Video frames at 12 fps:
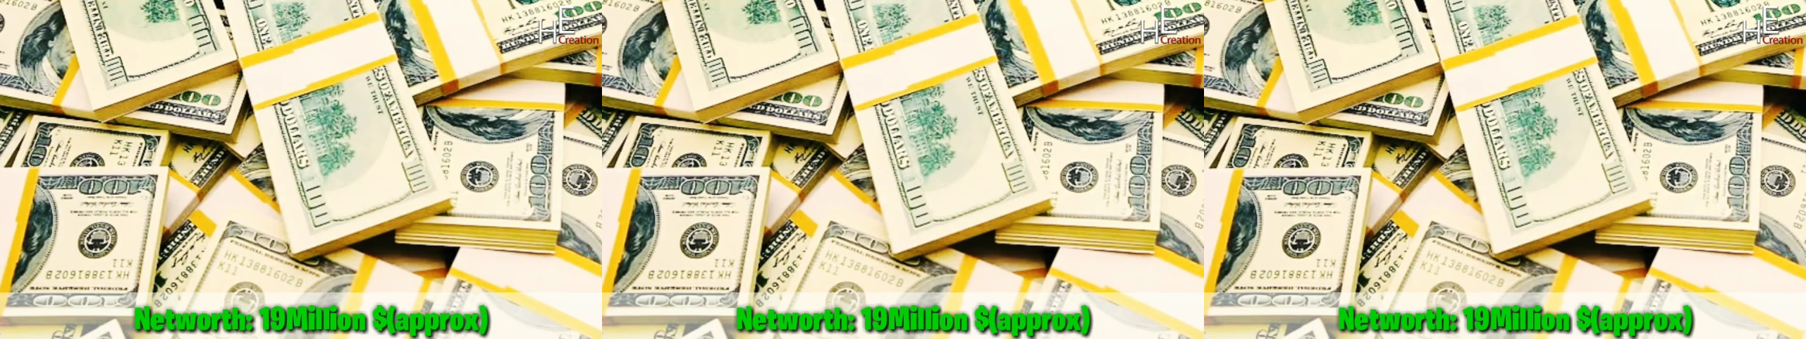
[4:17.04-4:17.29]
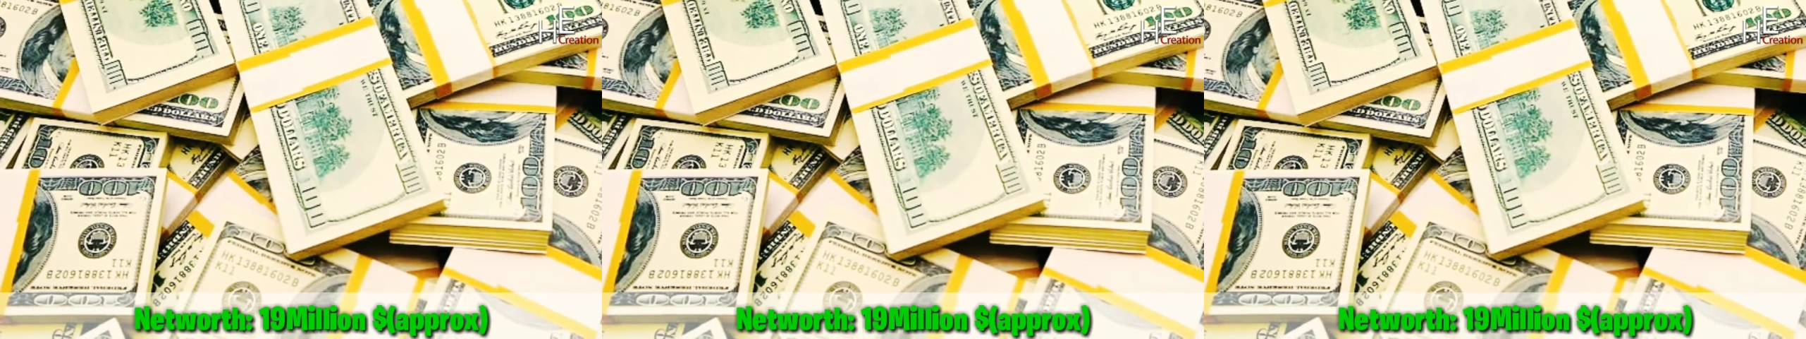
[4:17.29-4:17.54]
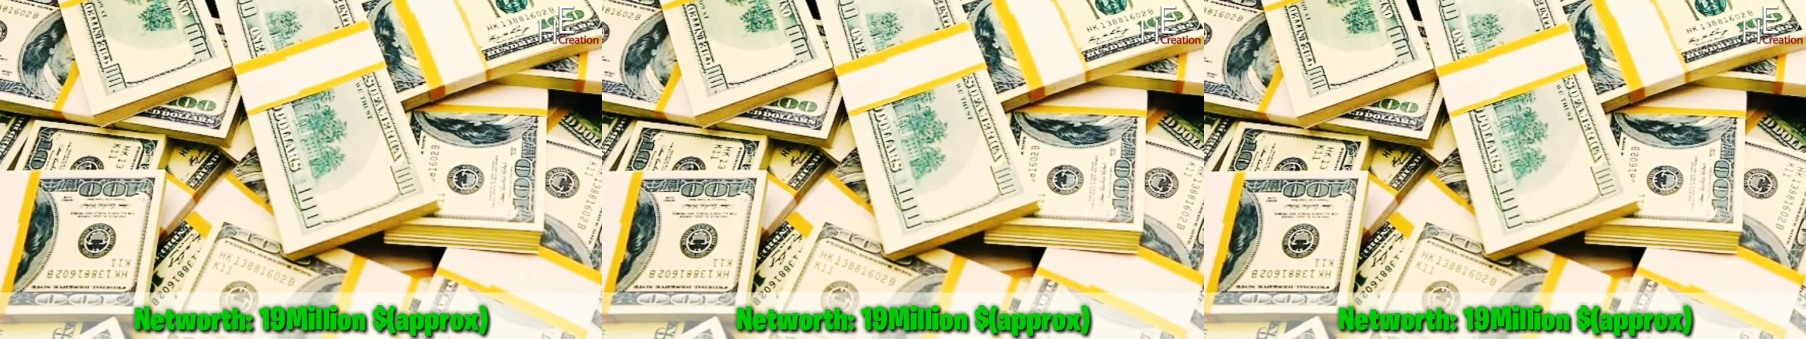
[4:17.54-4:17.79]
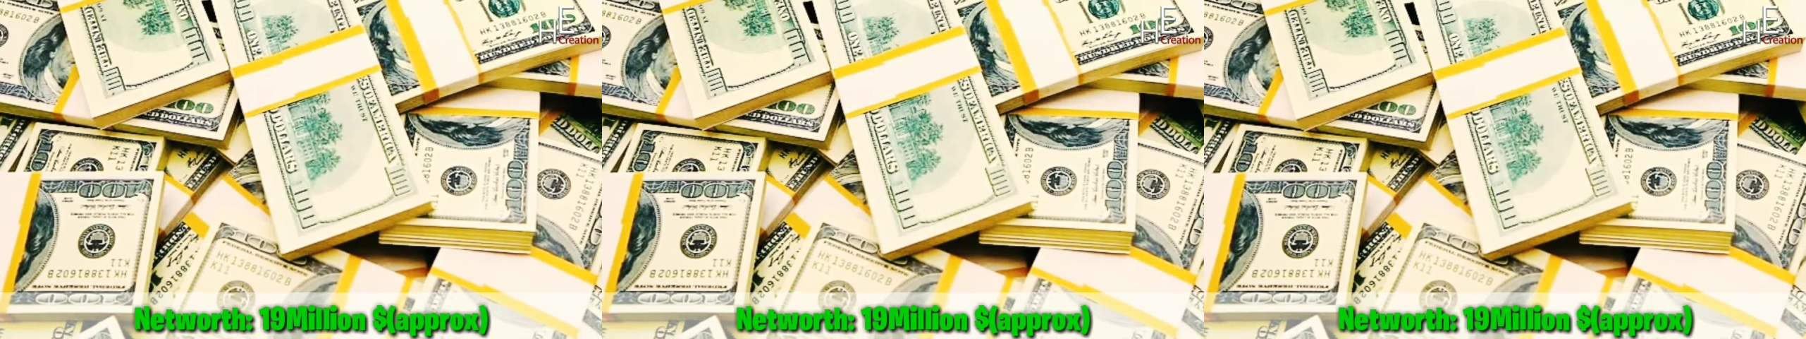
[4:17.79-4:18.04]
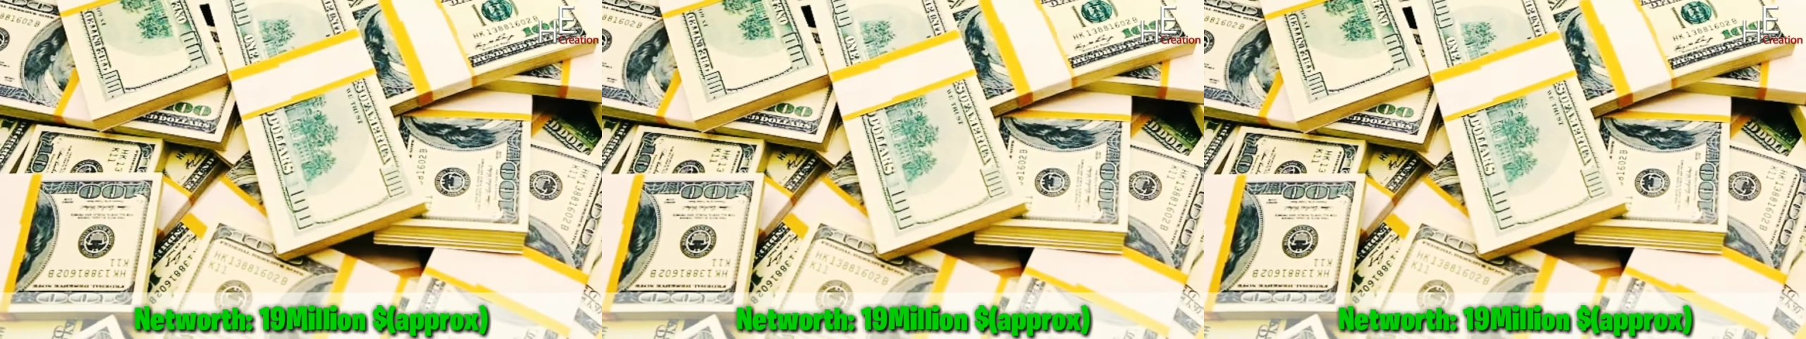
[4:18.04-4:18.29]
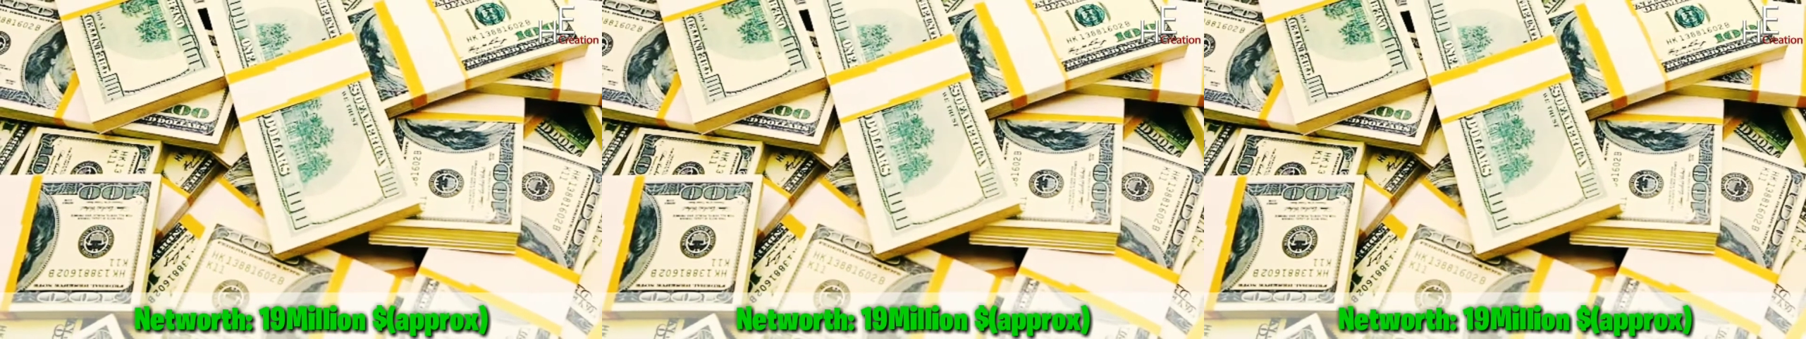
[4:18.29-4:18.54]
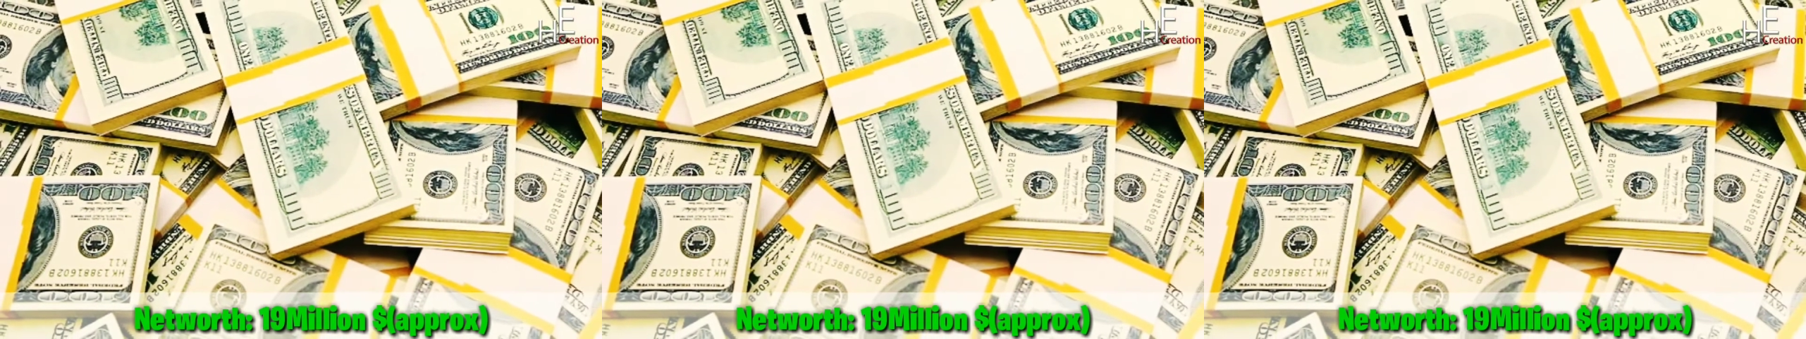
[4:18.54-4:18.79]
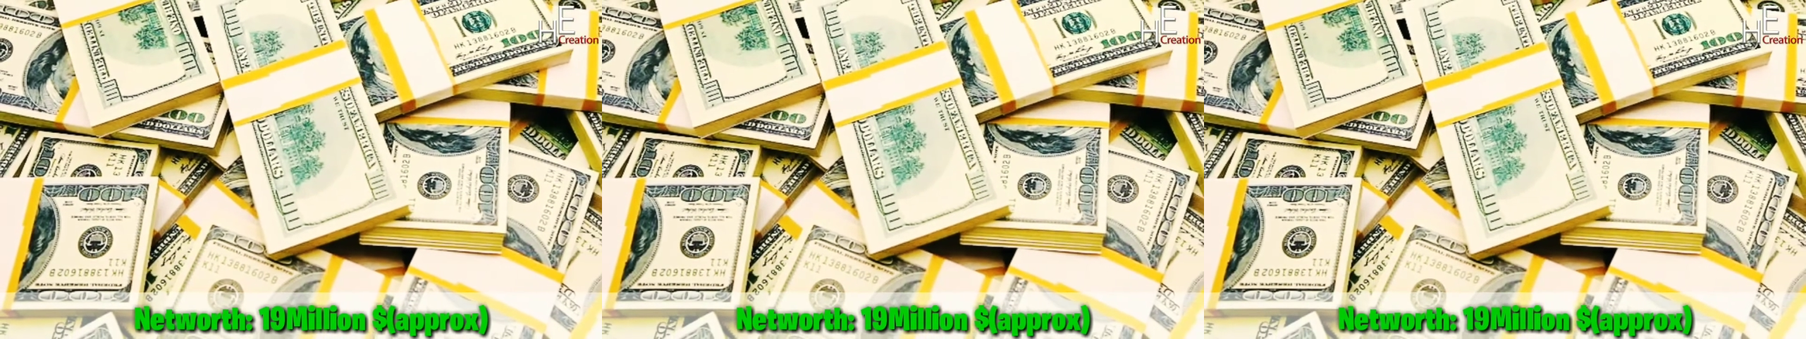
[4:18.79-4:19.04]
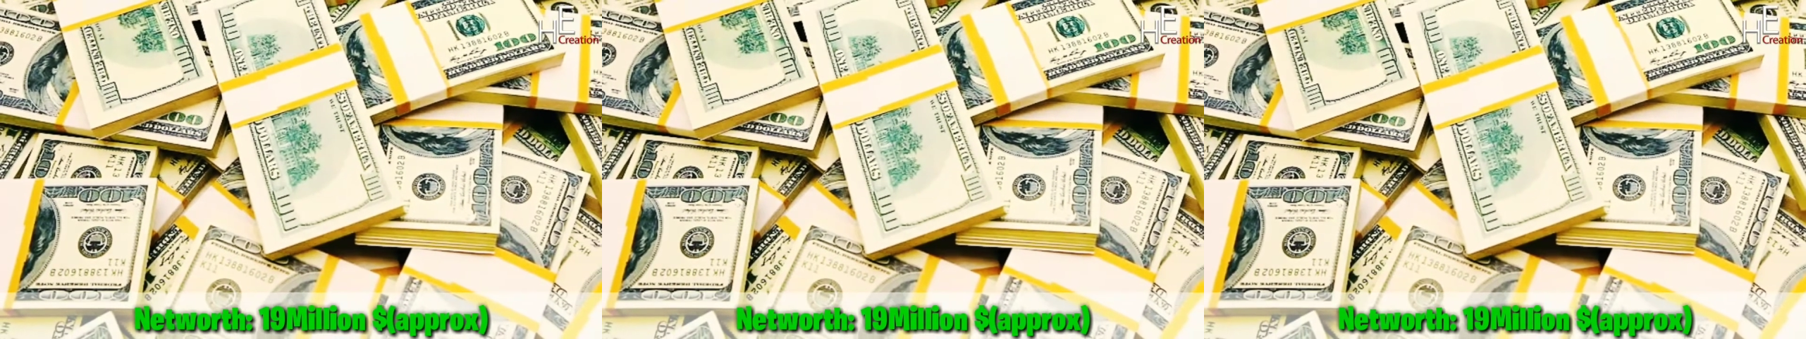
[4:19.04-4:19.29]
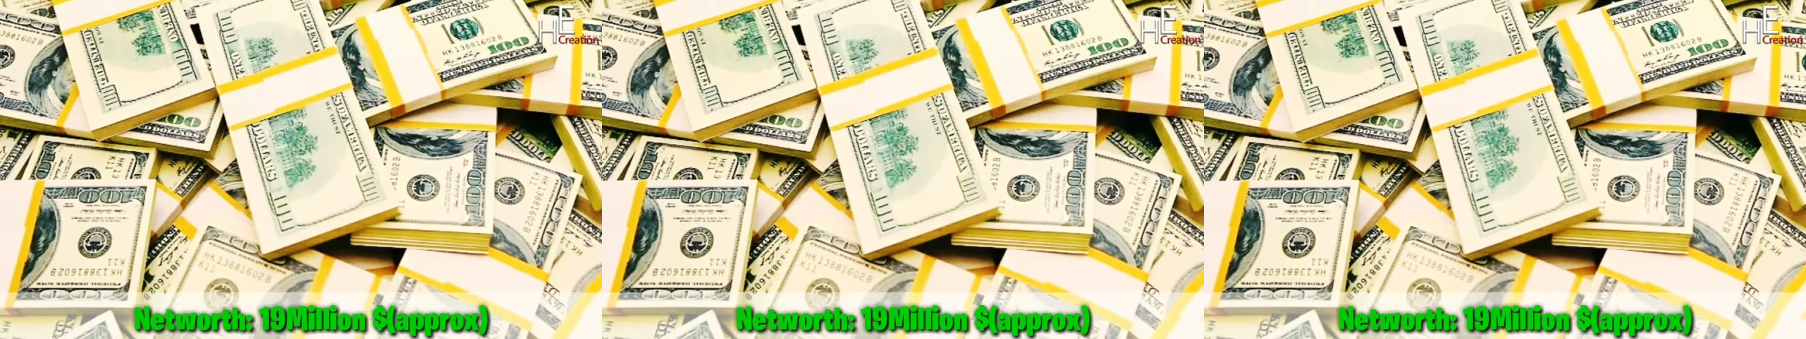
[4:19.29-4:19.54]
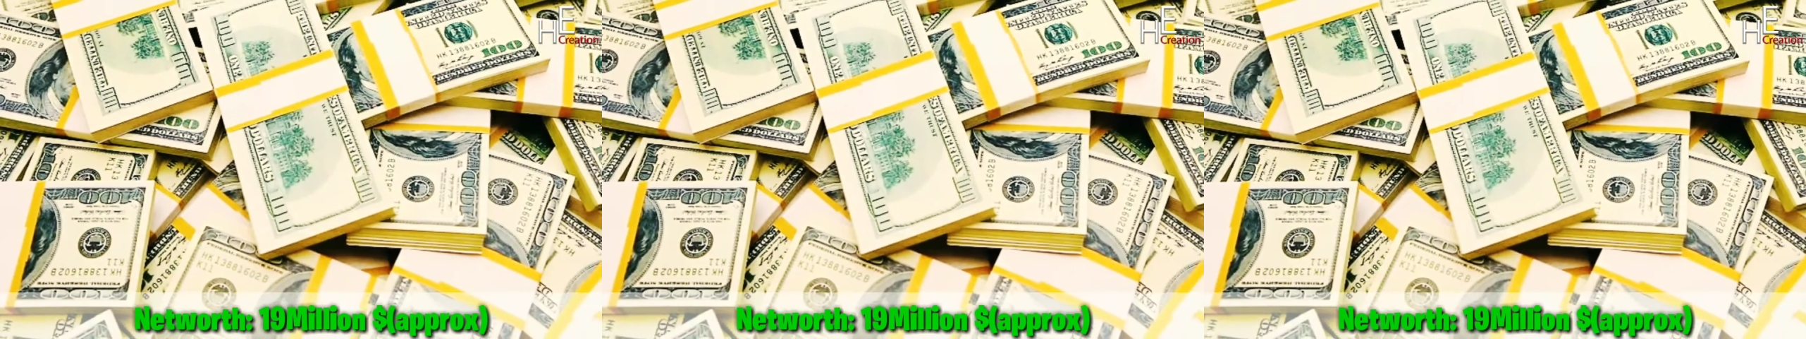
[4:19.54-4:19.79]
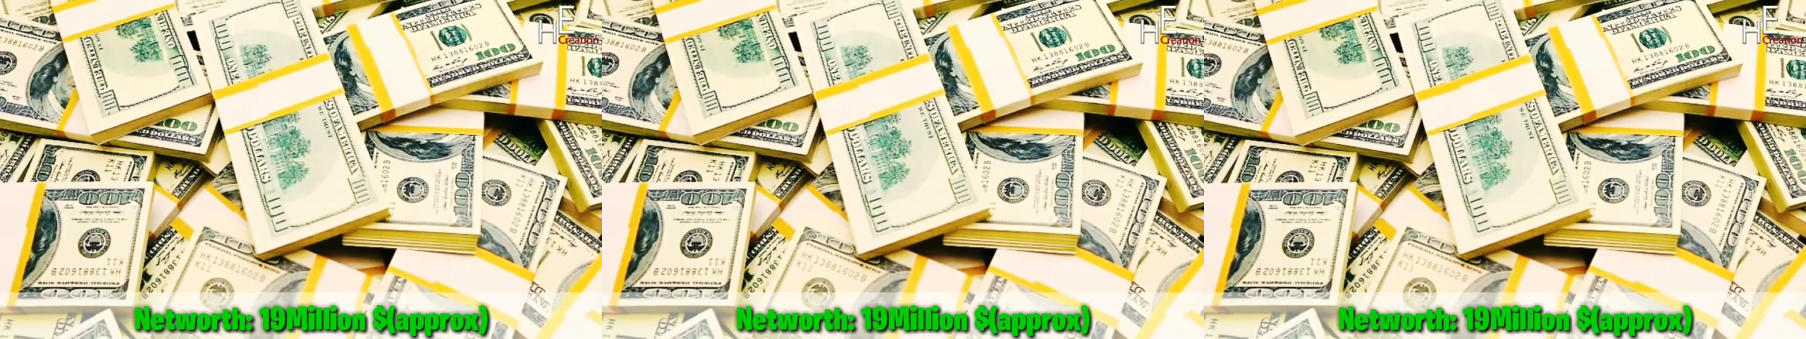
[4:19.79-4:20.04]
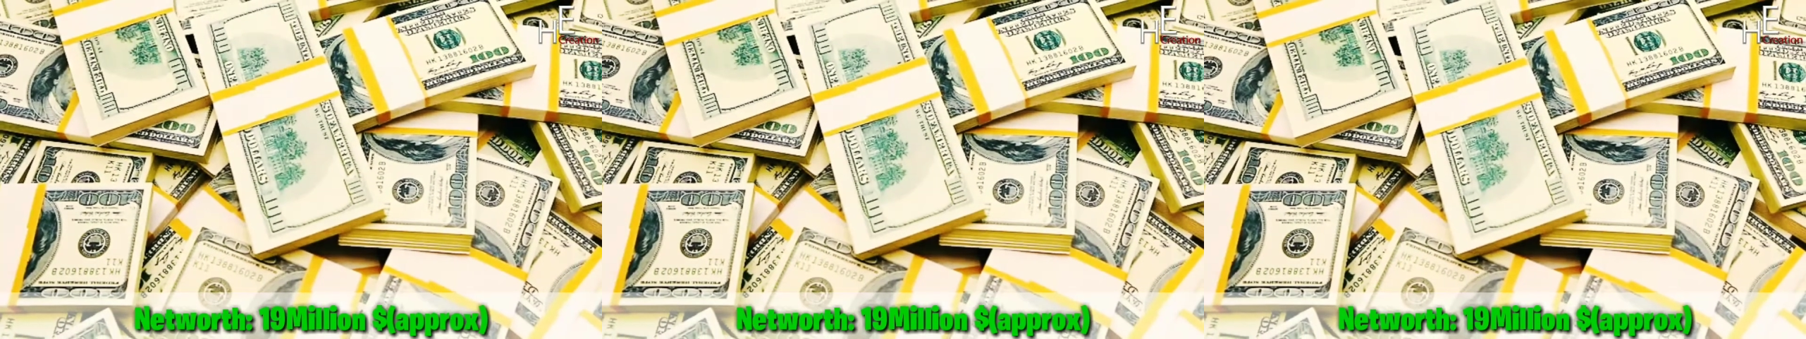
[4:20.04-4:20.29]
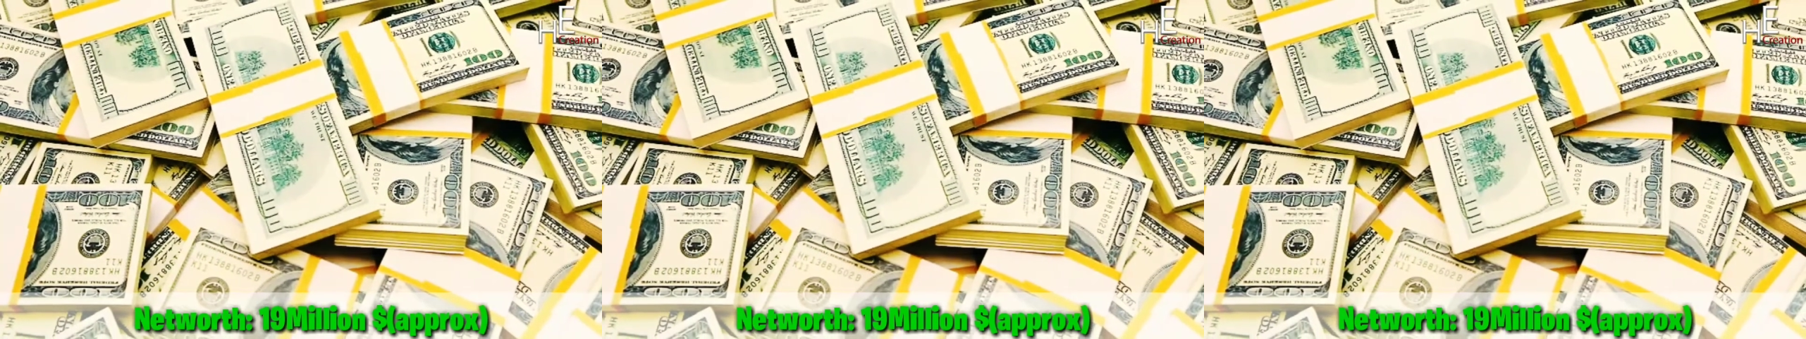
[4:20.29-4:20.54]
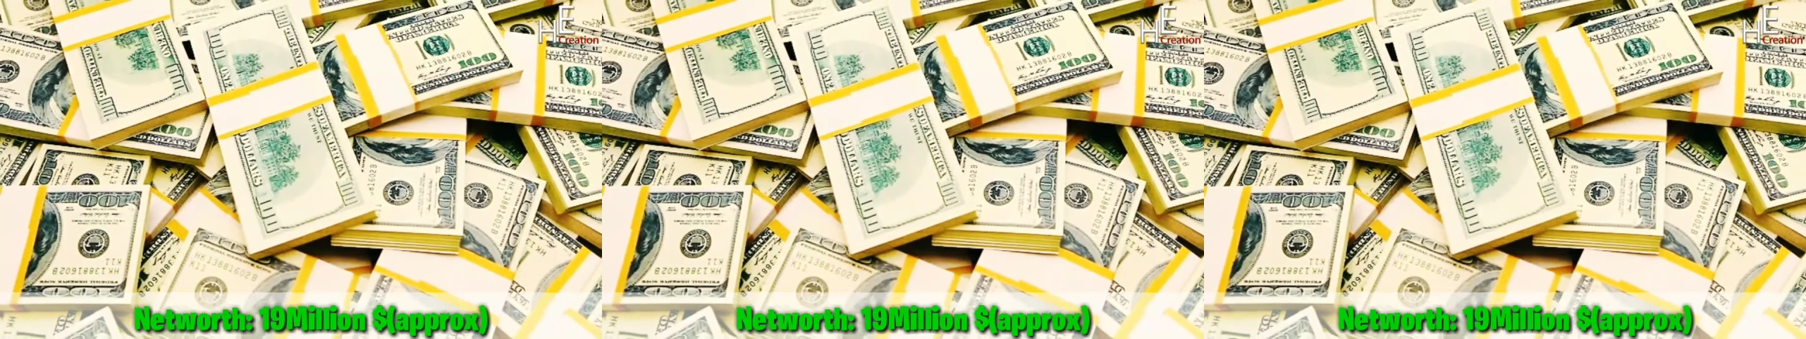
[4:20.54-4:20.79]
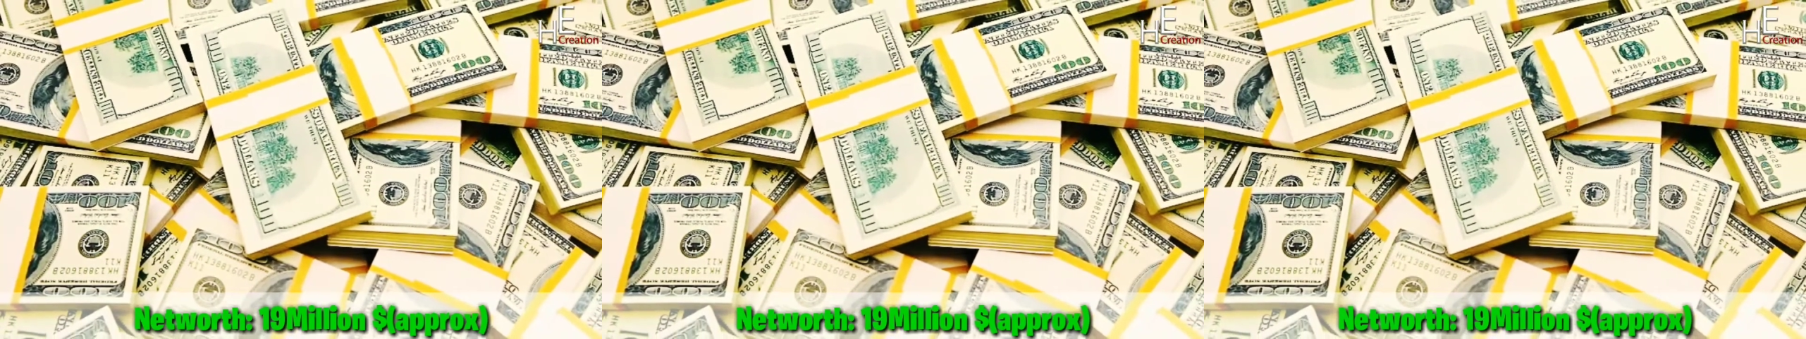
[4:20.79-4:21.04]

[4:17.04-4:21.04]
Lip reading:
(no speaker visible)